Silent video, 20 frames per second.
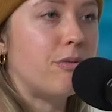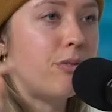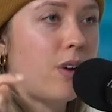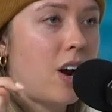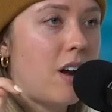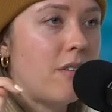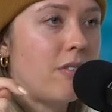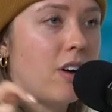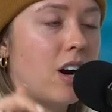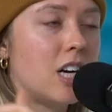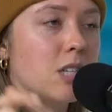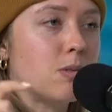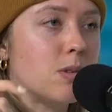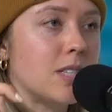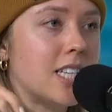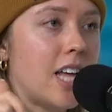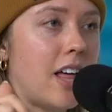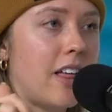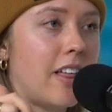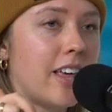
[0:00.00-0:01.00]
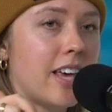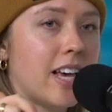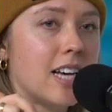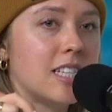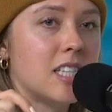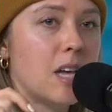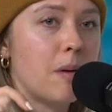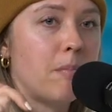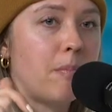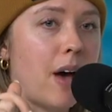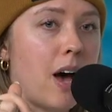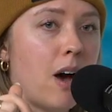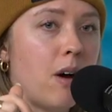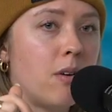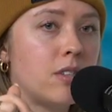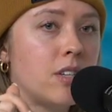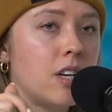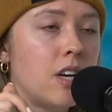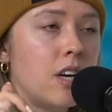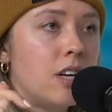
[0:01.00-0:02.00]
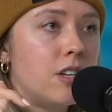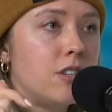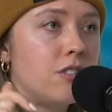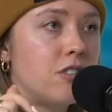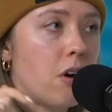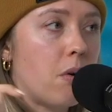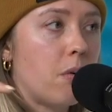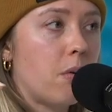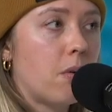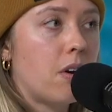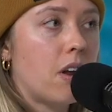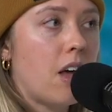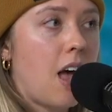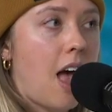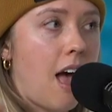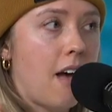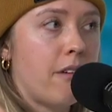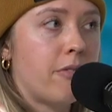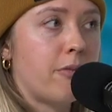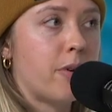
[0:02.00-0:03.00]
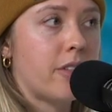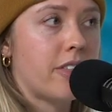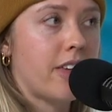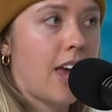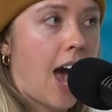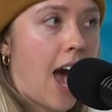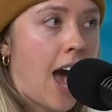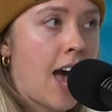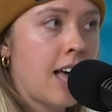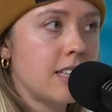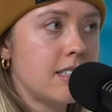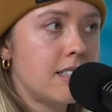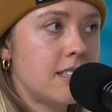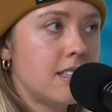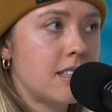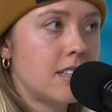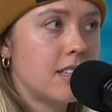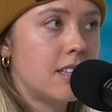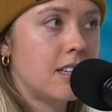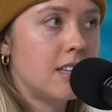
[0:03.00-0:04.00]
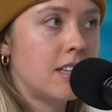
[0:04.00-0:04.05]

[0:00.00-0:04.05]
a friend of ours was telling us about Don't F with Cats,